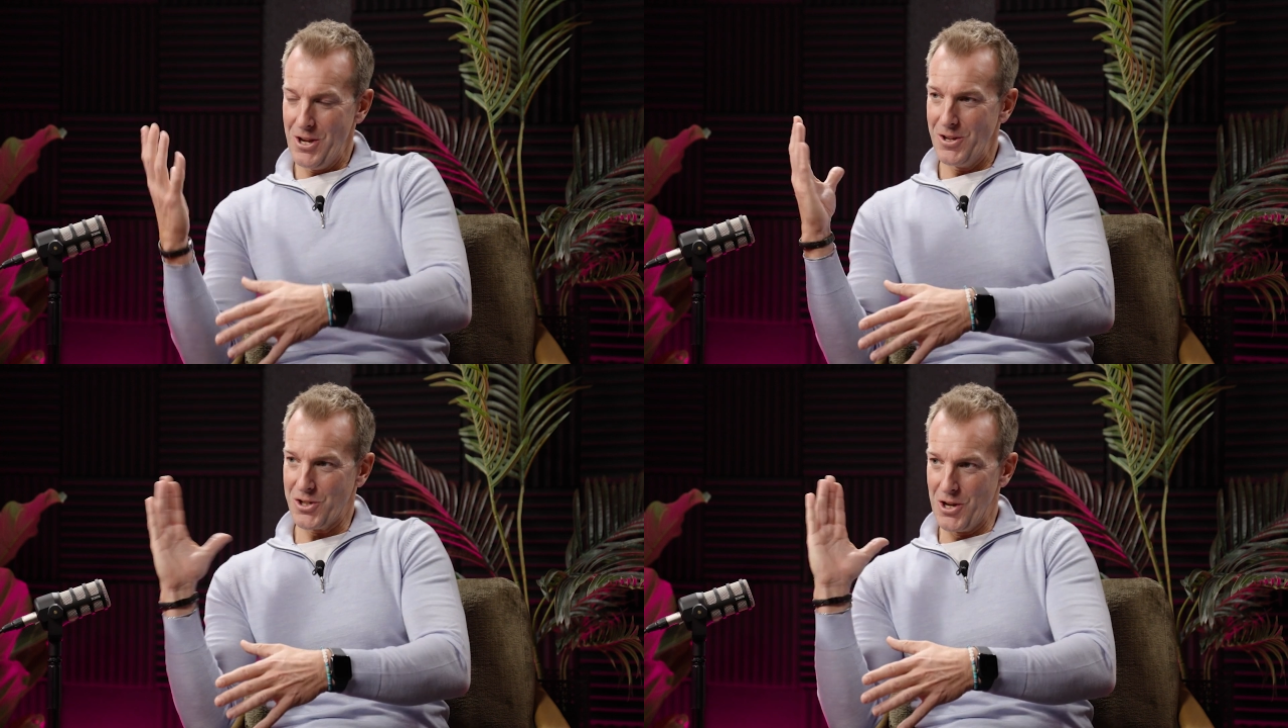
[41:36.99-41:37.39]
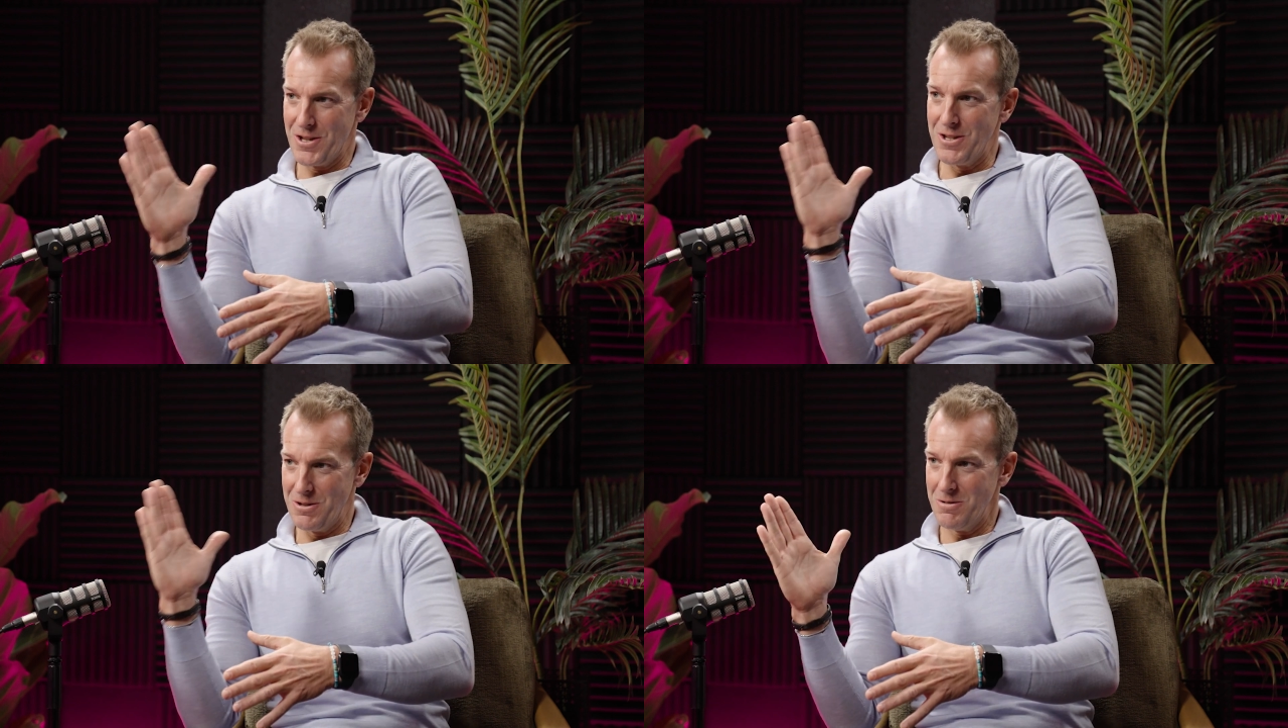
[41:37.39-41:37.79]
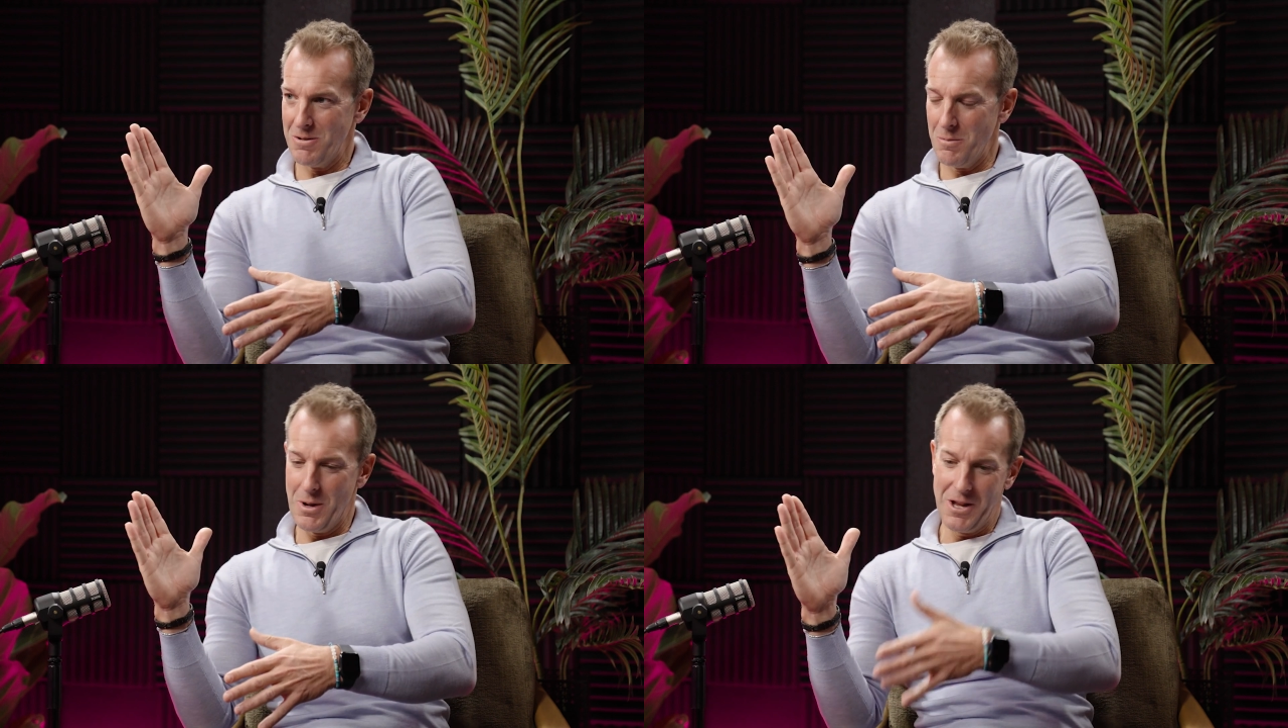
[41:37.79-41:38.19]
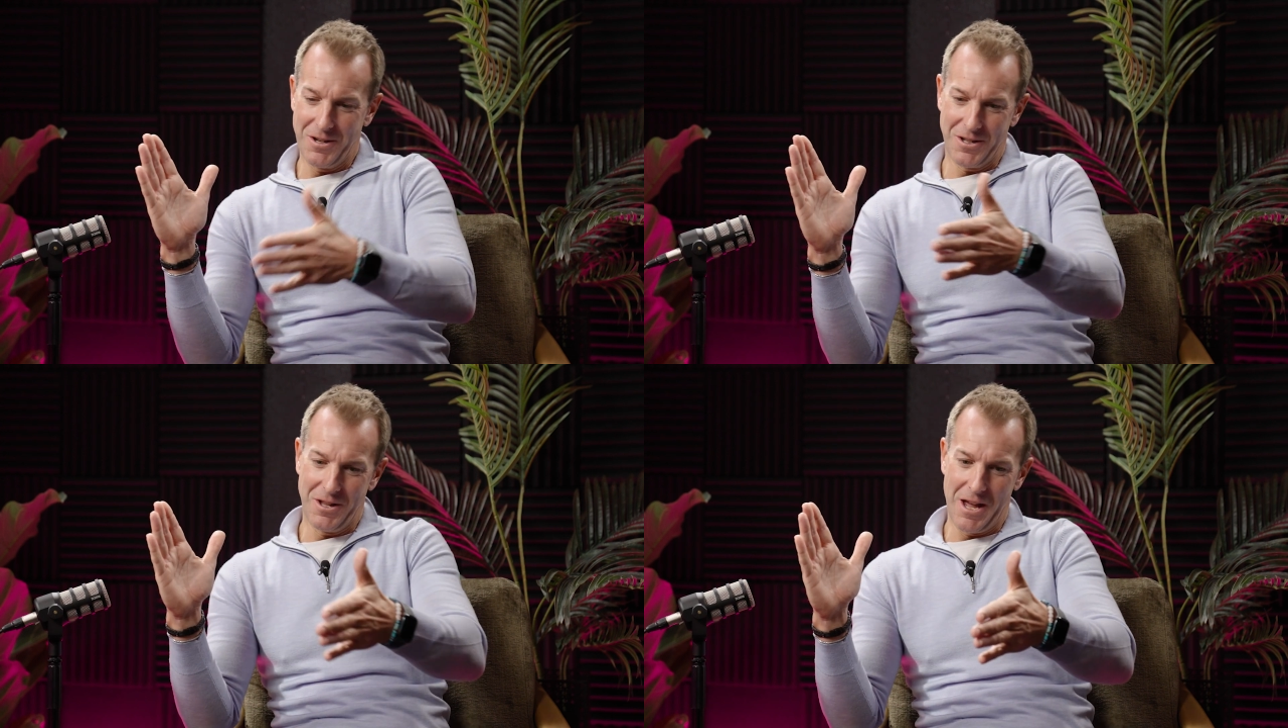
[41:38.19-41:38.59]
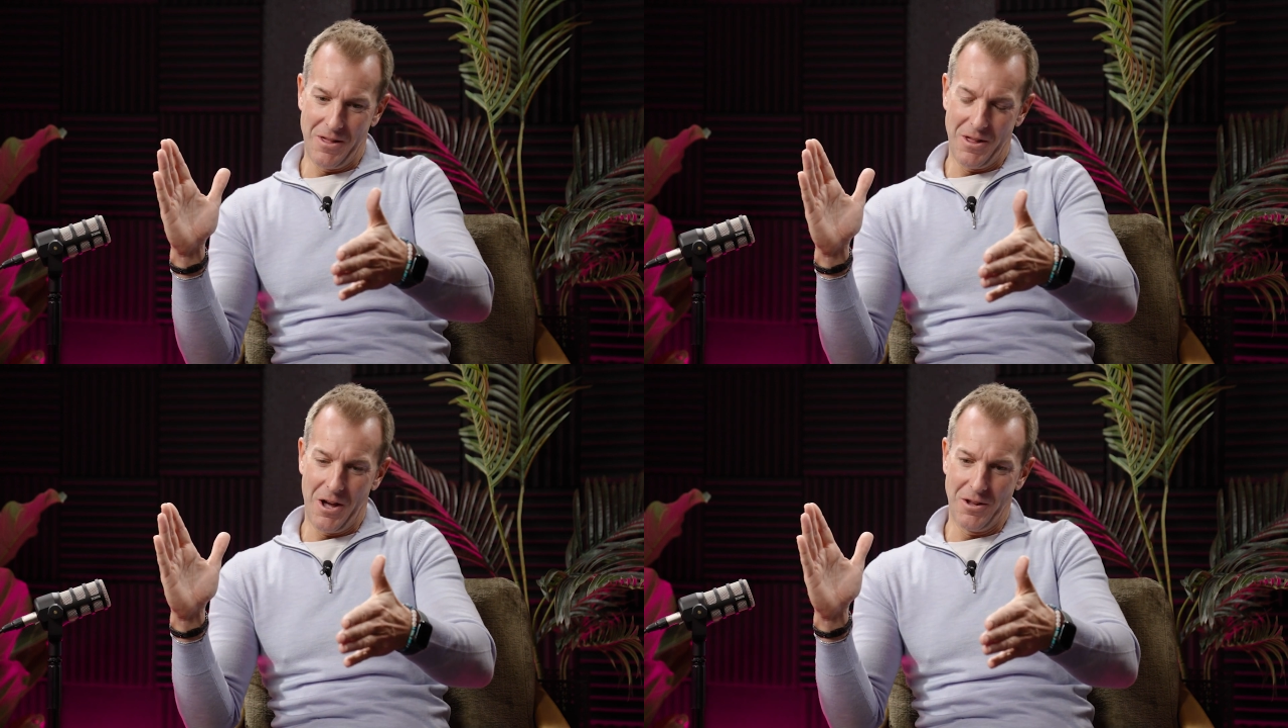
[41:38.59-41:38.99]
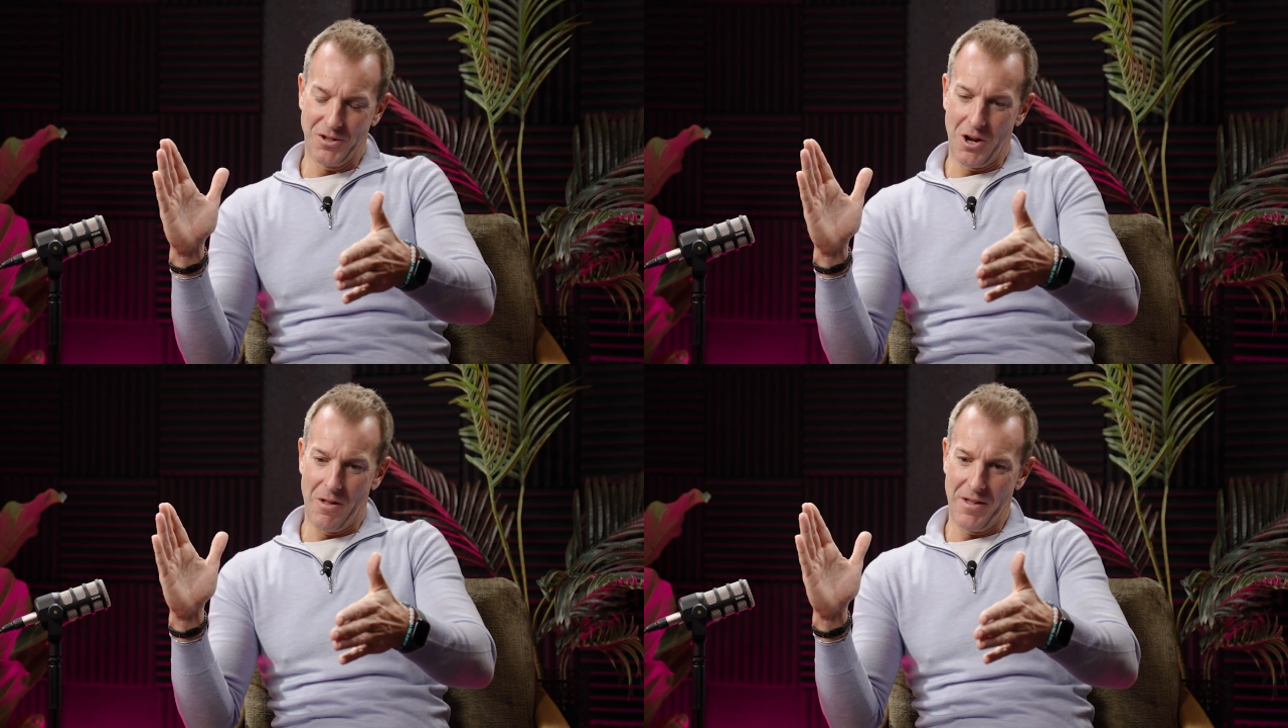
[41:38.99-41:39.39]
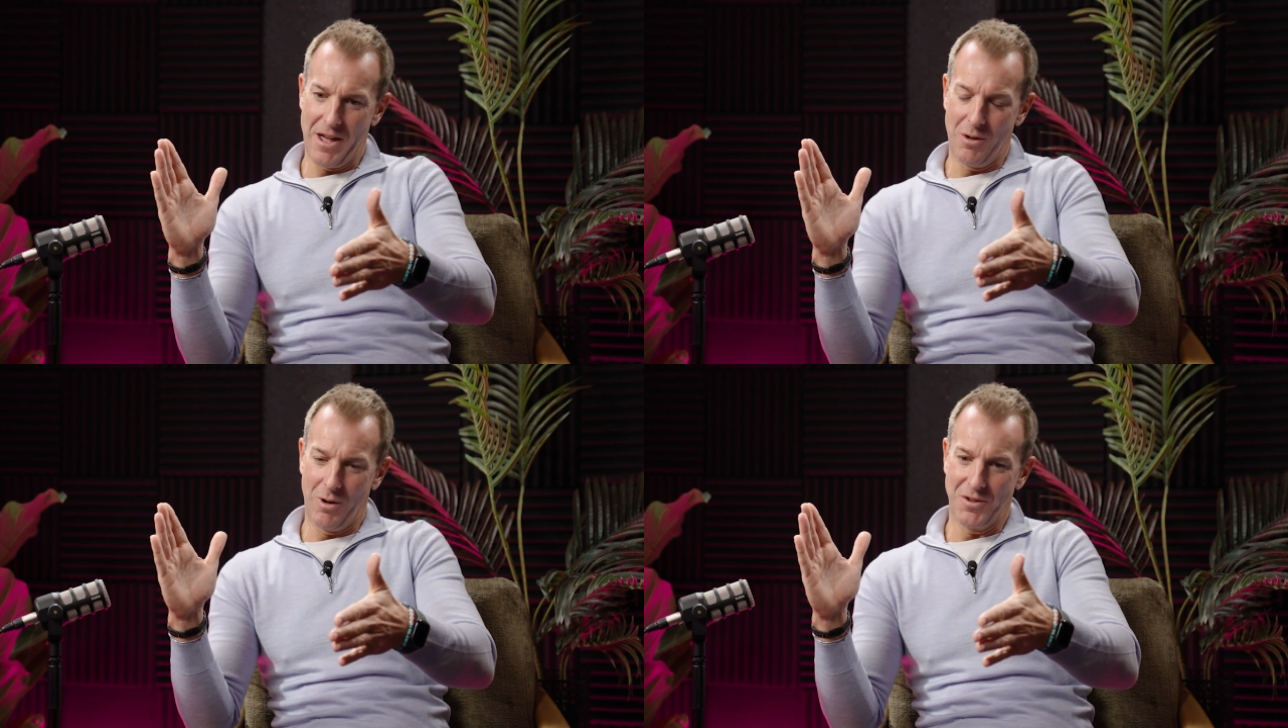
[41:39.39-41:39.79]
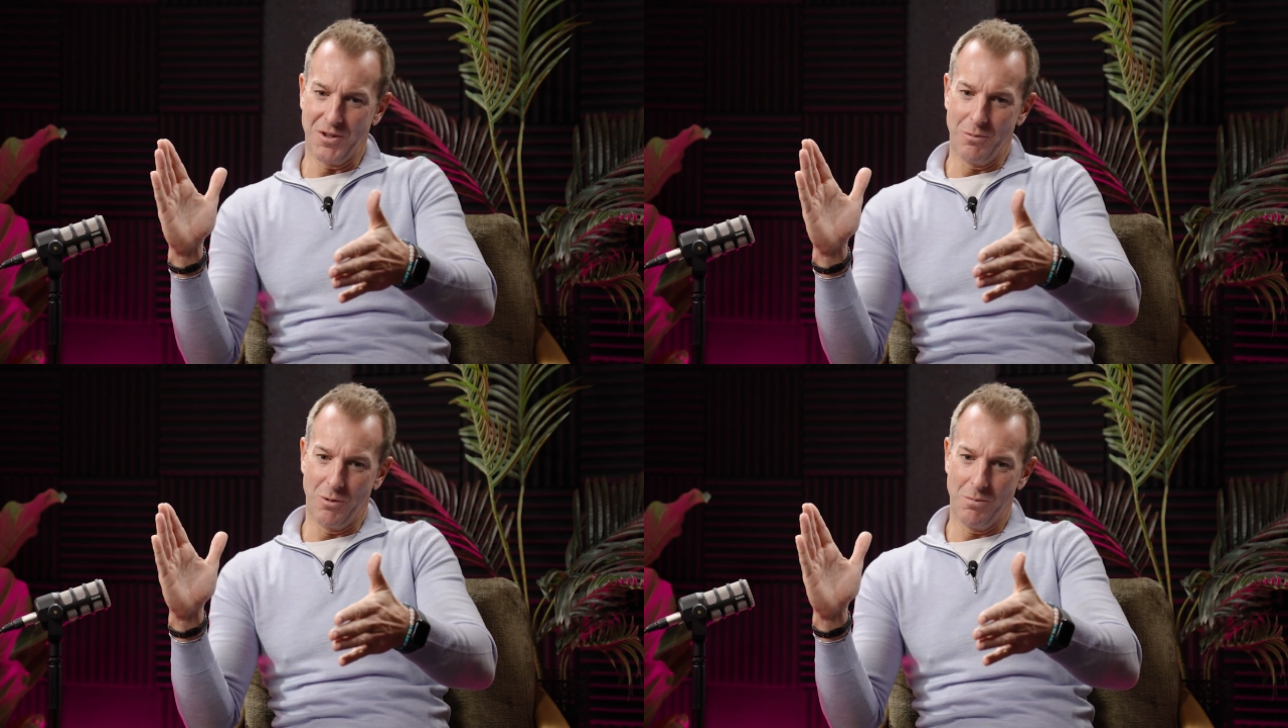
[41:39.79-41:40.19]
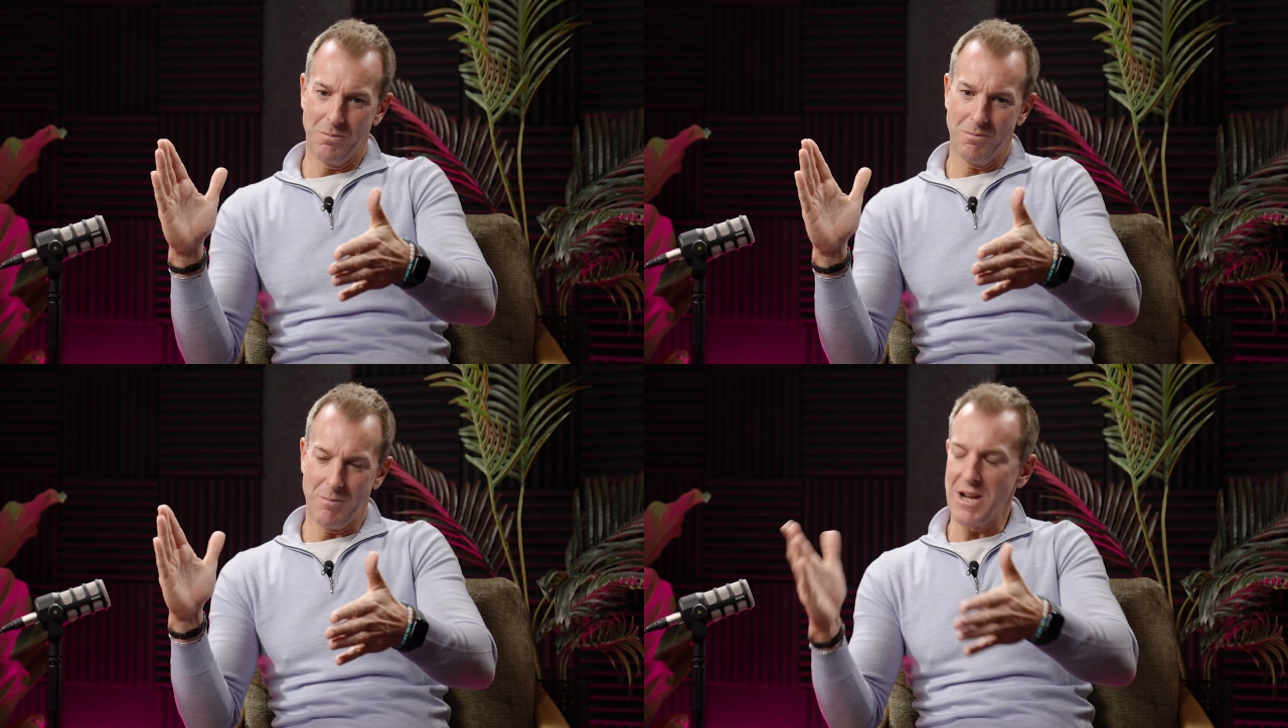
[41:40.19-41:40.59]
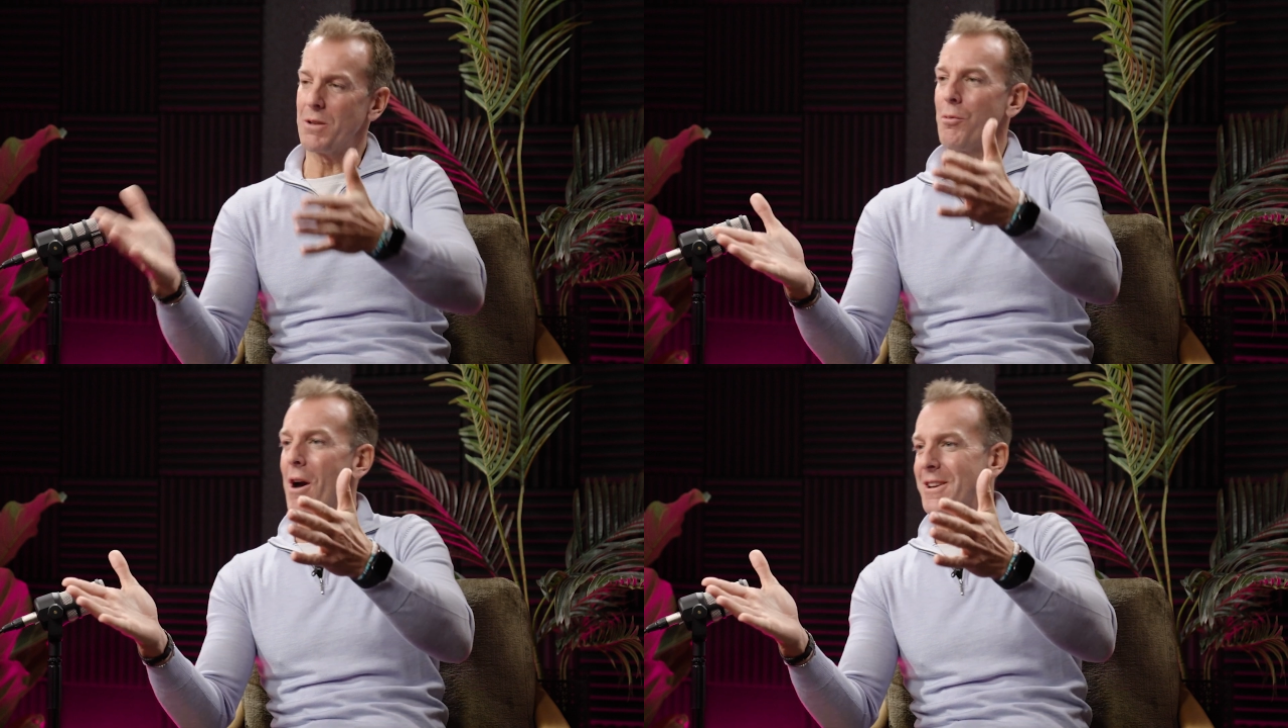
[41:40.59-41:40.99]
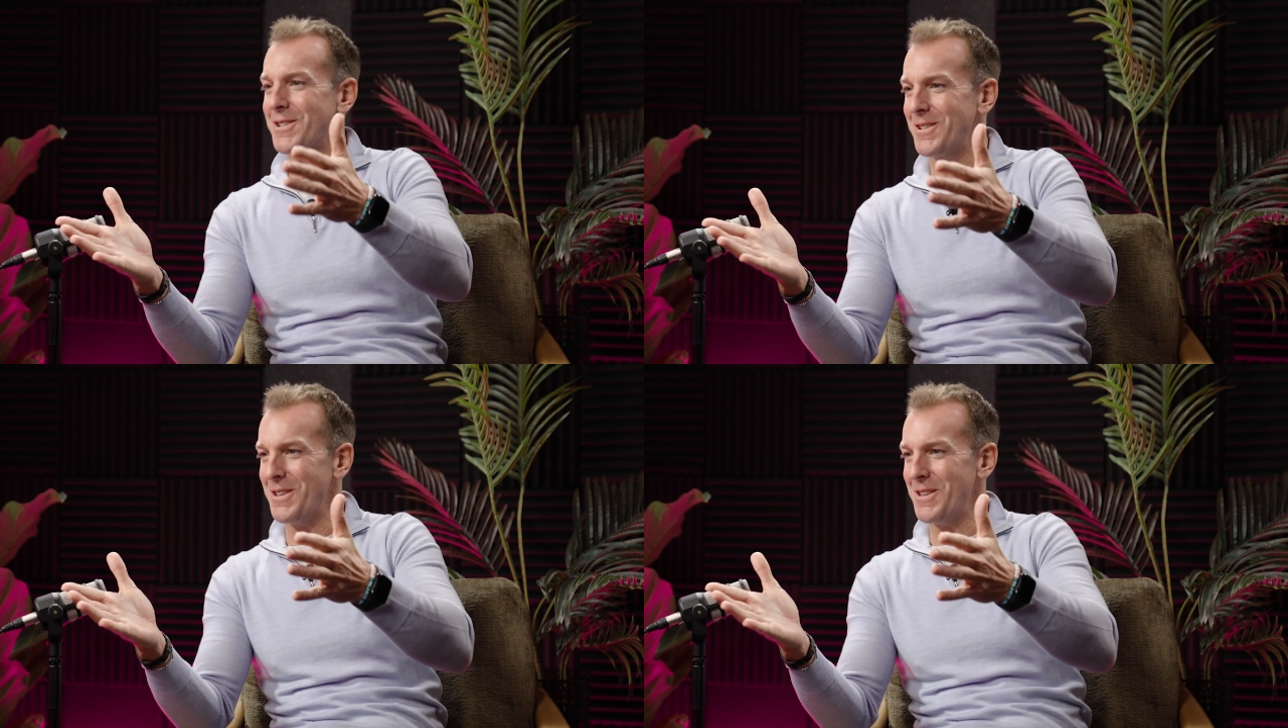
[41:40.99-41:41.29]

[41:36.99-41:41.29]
certain pillars and then others aren't, they're the ones that will make the press.